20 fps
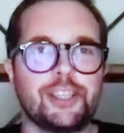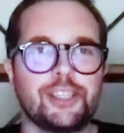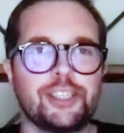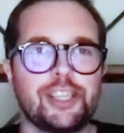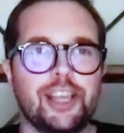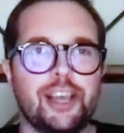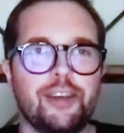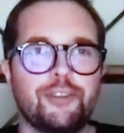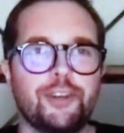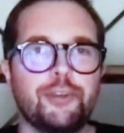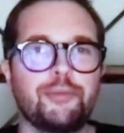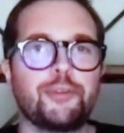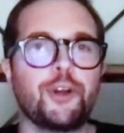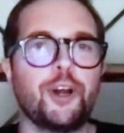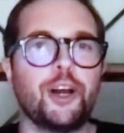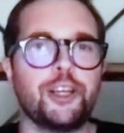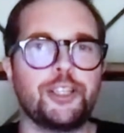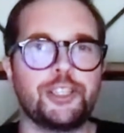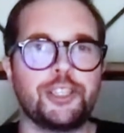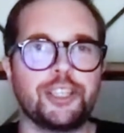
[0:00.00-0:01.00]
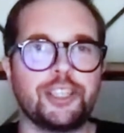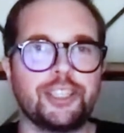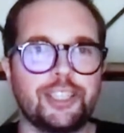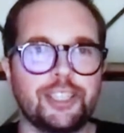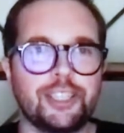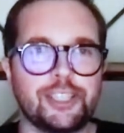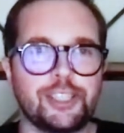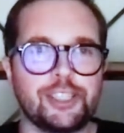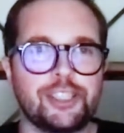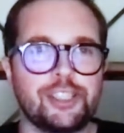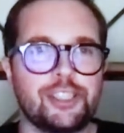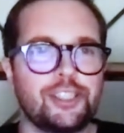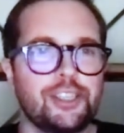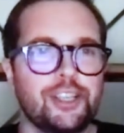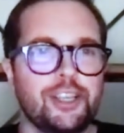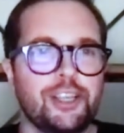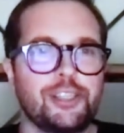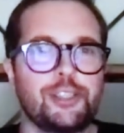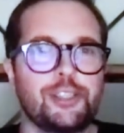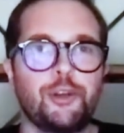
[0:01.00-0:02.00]
every project
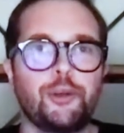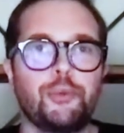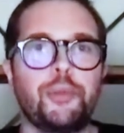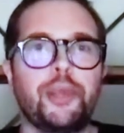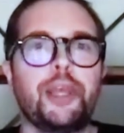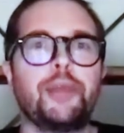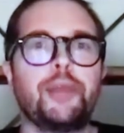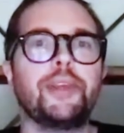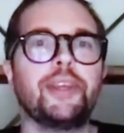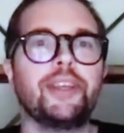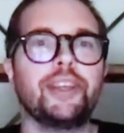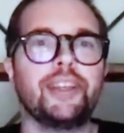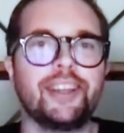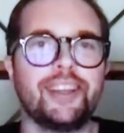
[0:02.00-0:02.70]
is your baby.